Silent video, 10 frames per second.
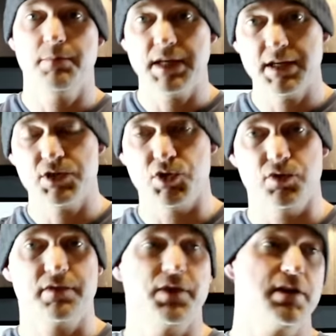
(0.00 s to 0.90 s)
being
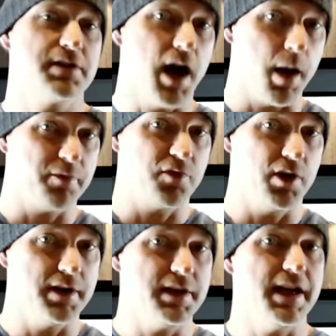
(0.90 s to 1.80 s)
used for your top
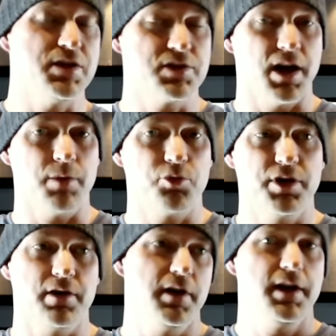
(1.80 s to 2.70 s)
front and your top
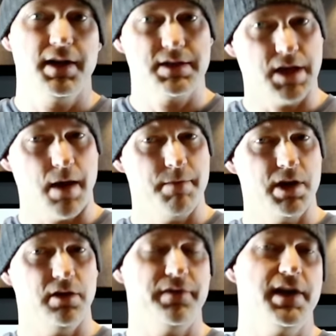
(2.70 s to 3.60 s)
rear. Top
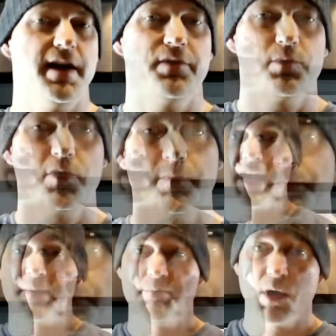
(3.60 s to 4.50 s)
middle if you have the room.
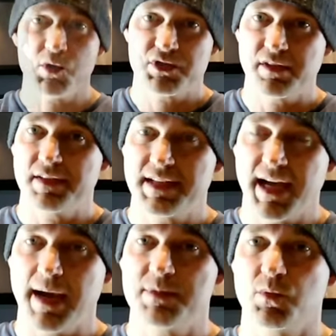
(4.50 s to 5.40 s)
And most of the
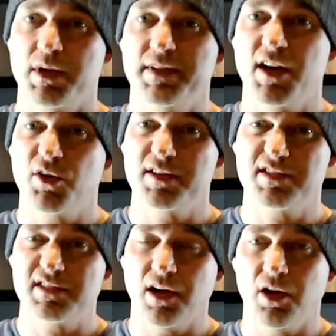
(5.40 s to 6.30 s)
times when they're
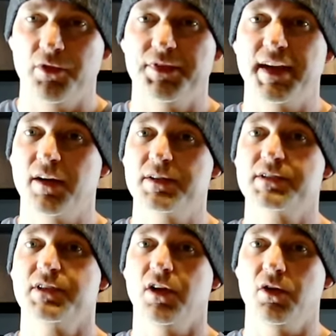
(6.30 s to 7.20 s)
installed, they're
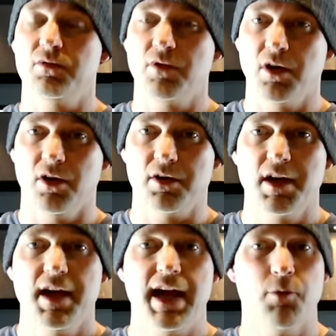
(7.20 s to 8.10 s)
installed wrong.
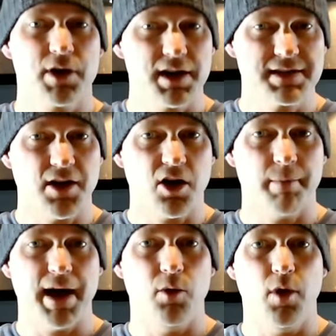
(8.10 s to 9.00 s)
And we're gonna talk
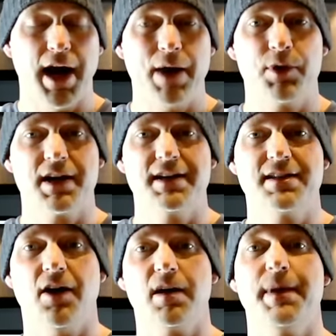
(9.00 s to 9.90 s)
about why and we're gonna
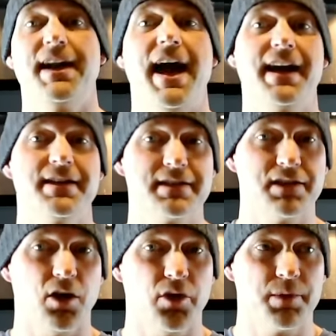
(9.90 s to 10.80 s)
talk about how to
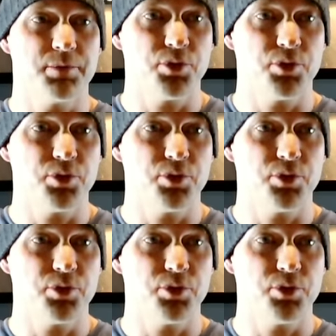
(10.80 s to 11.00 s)
install them